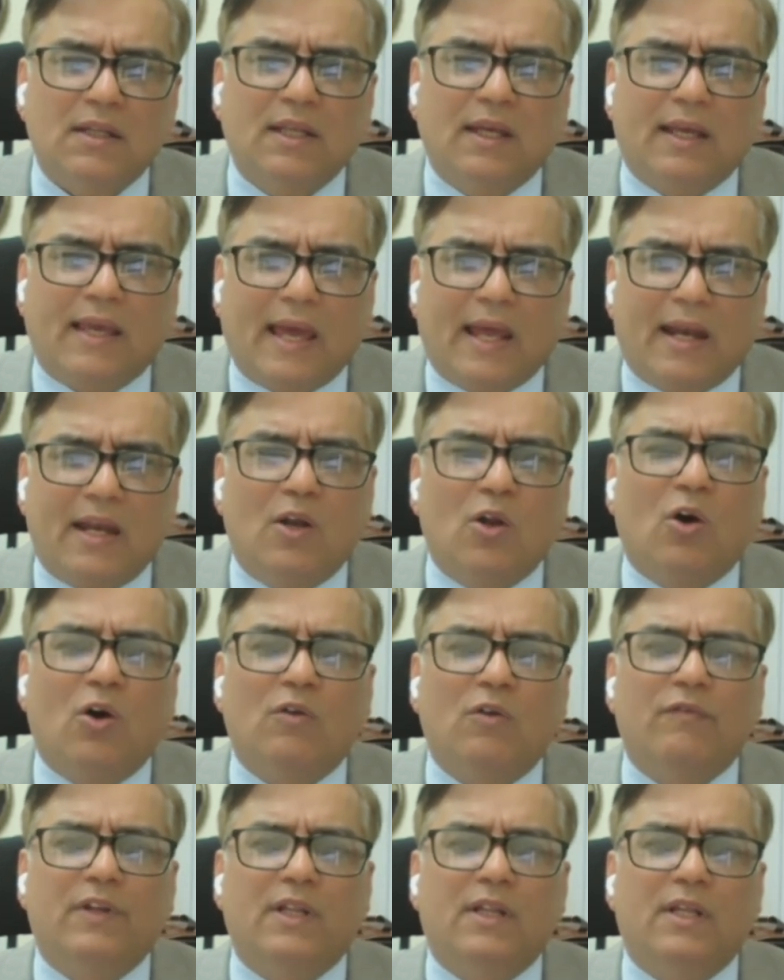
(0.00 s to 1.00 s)
They carried
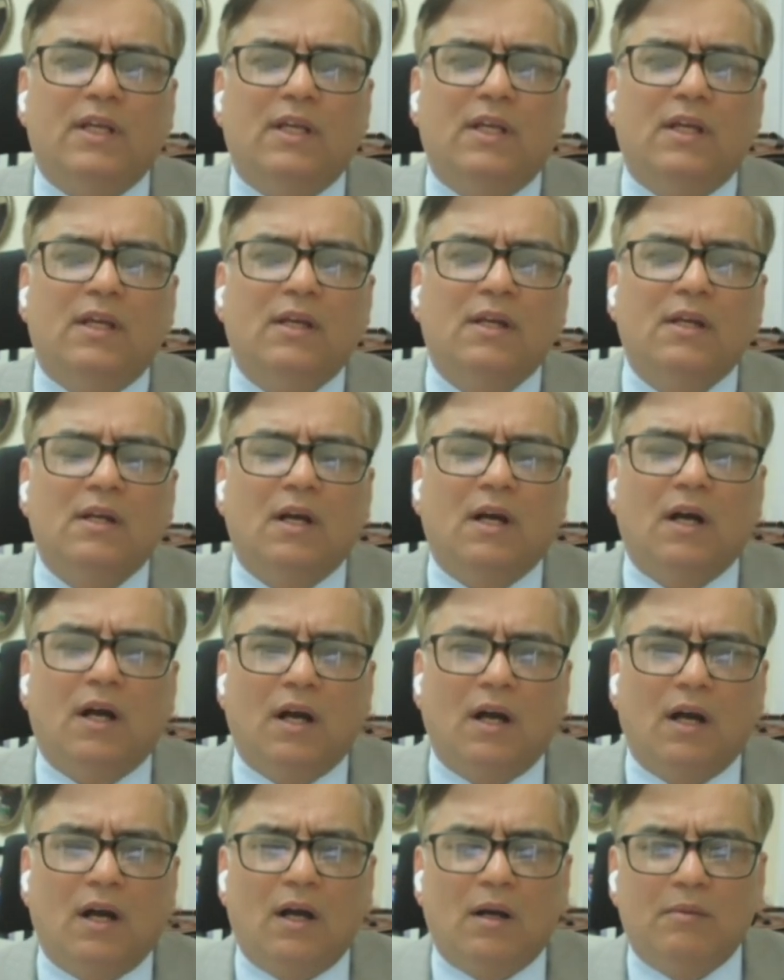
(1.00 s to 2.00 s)
on with the
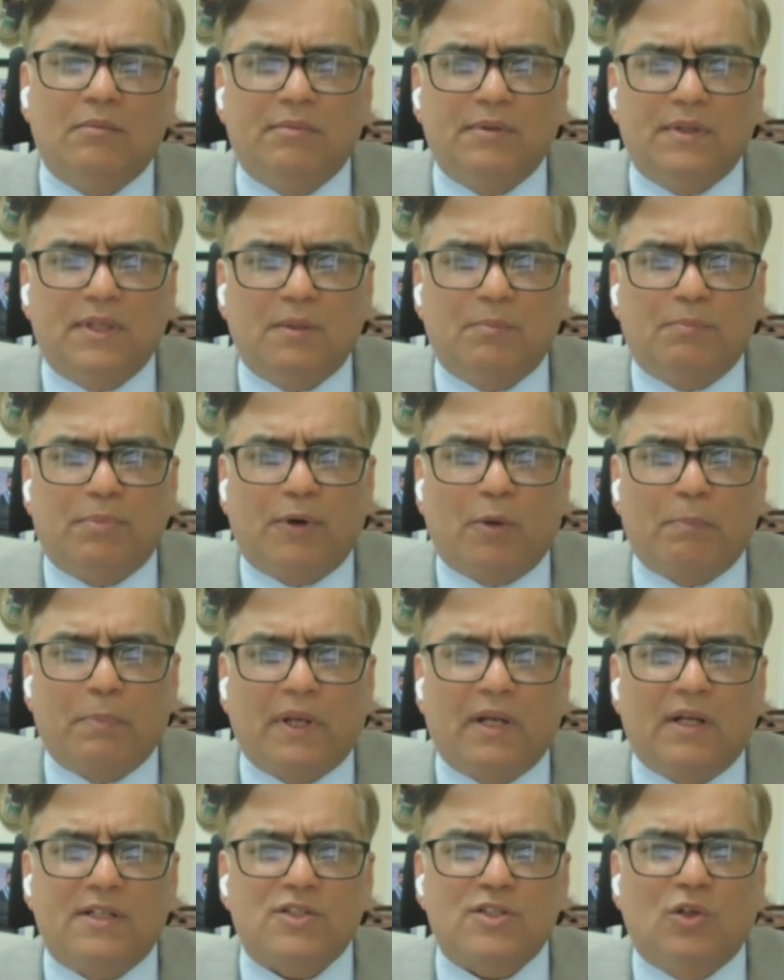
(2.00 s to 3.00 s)
uh, the
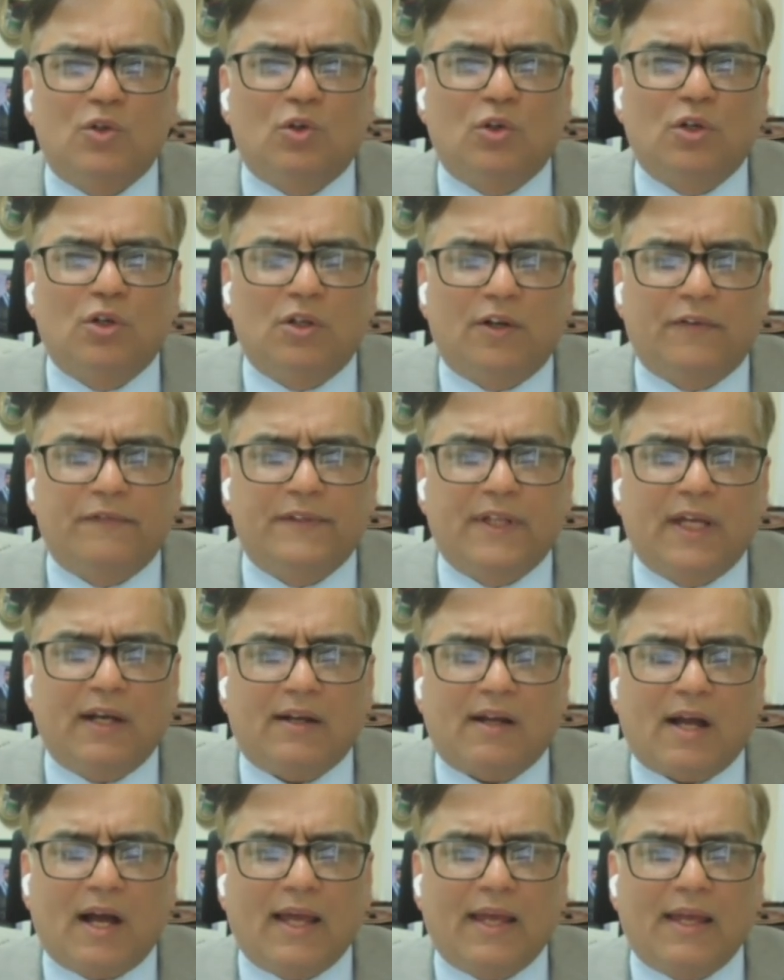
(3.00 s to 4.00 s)
popular slogan of
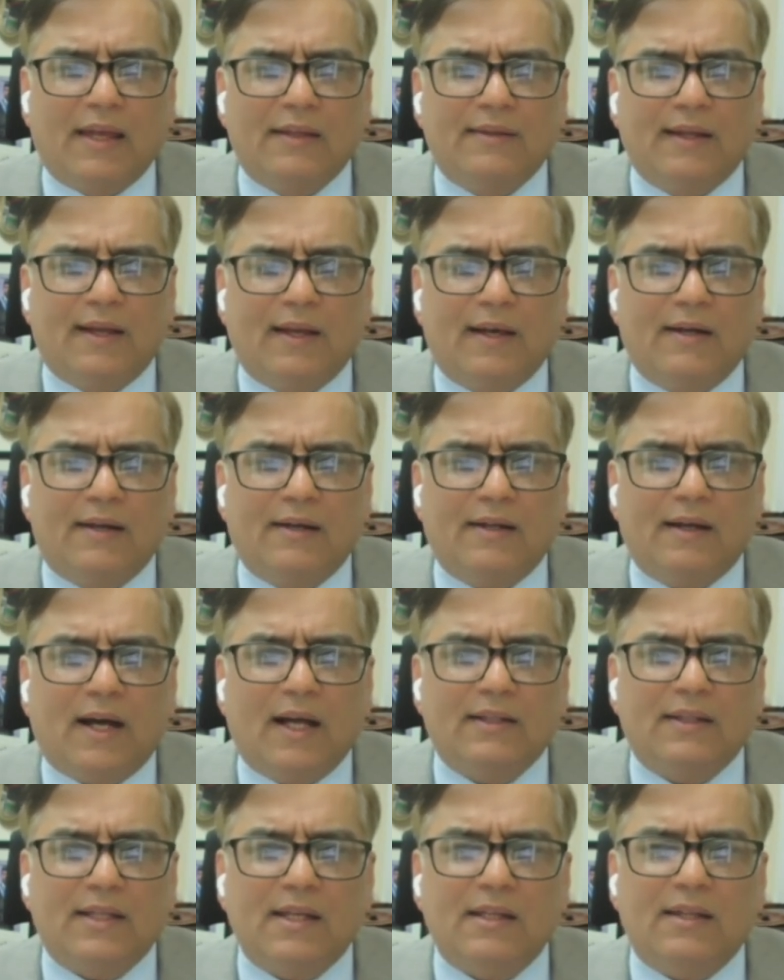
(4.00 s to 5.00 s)
their qaid, and
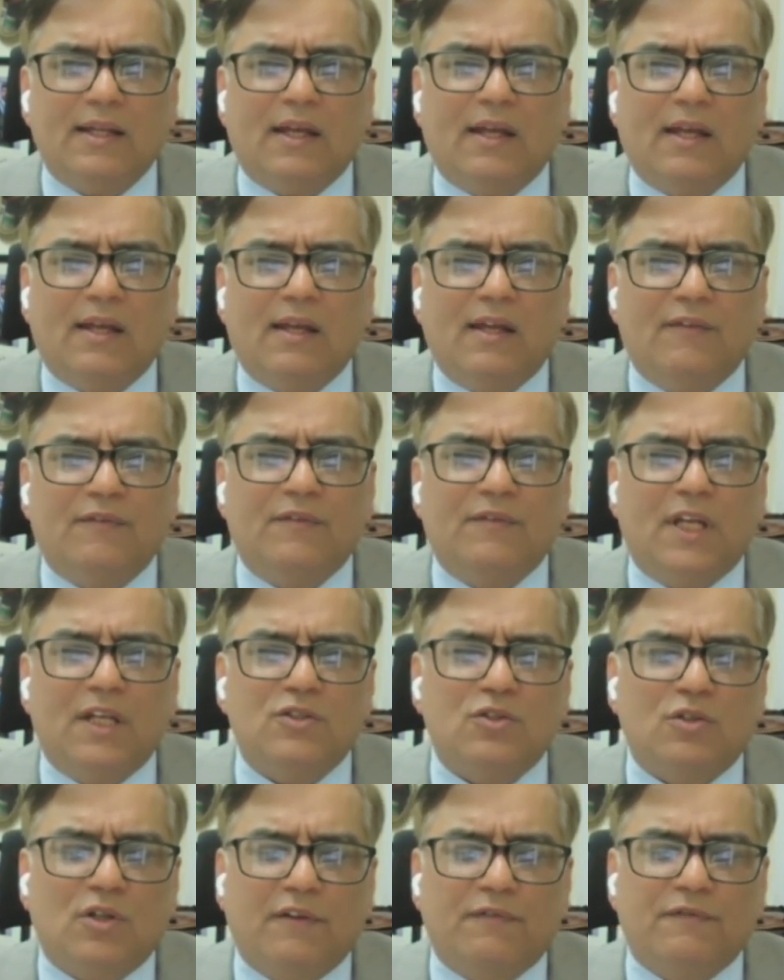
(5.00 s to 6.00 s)
I think they if
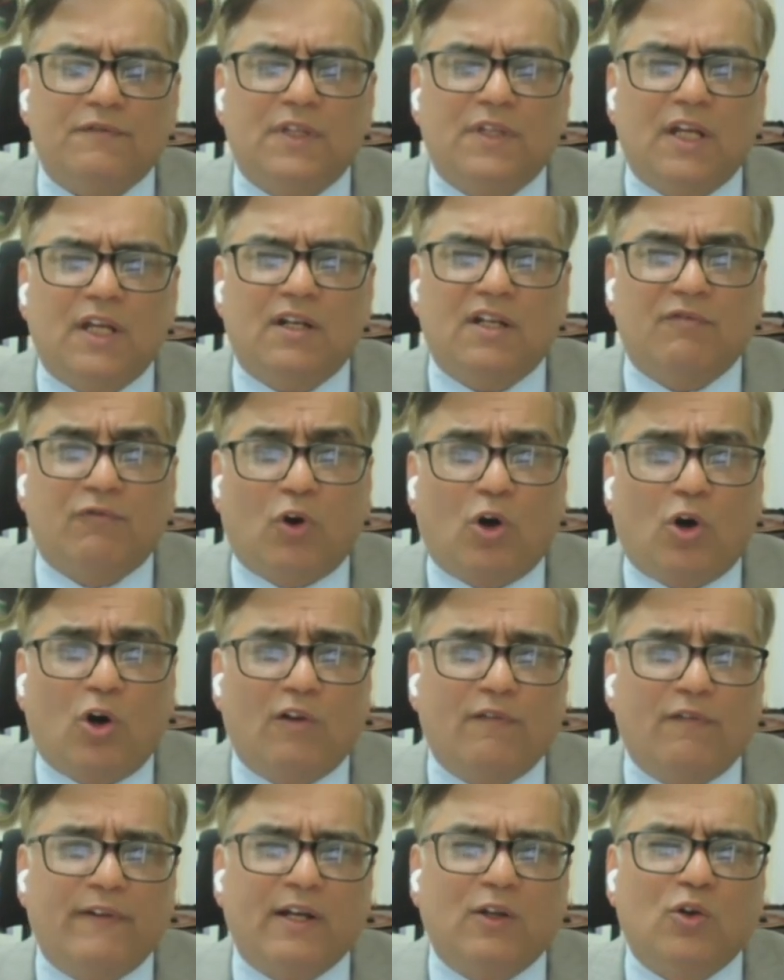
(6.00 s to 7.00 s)
they should if they
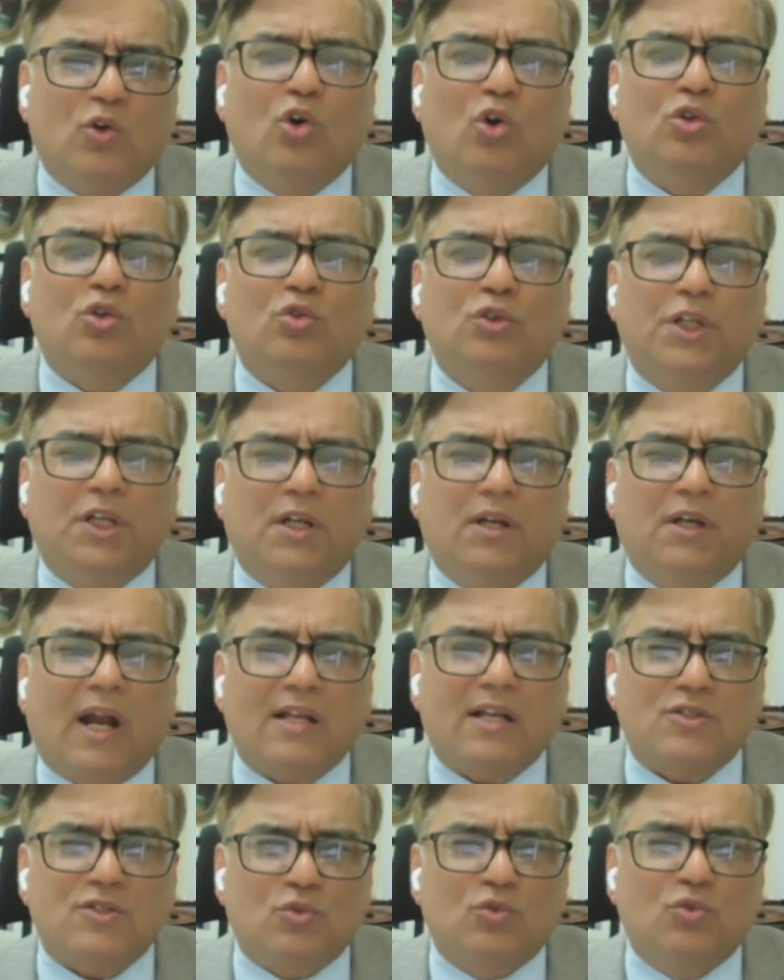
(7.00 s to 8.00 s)
devolve and go to the
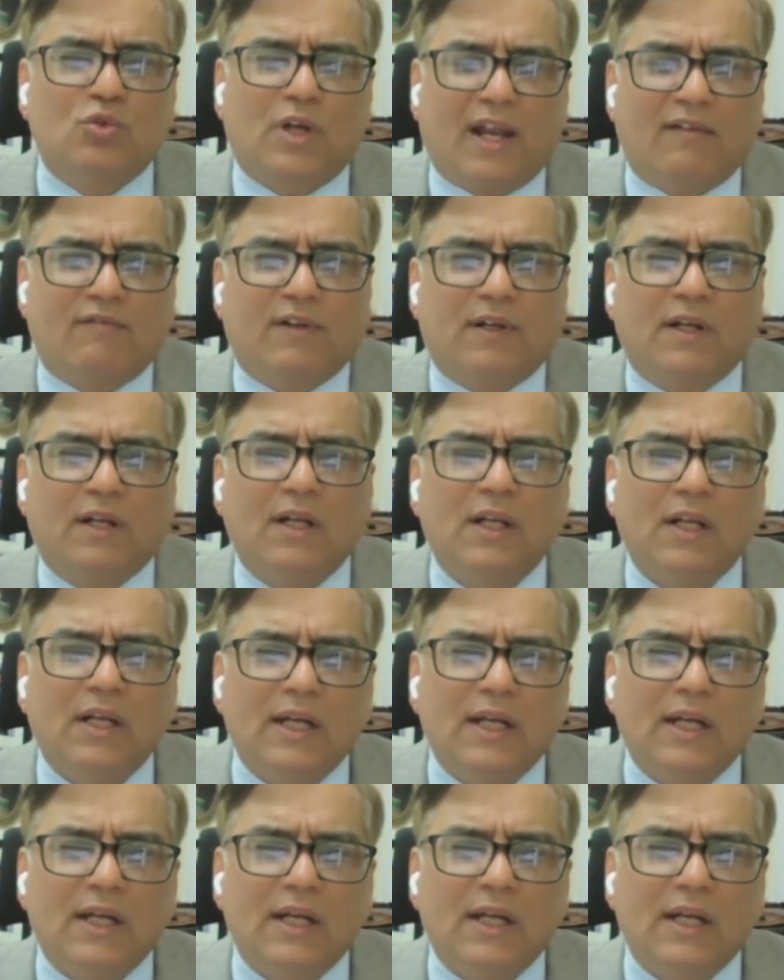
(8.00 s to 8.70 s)
grassroots level,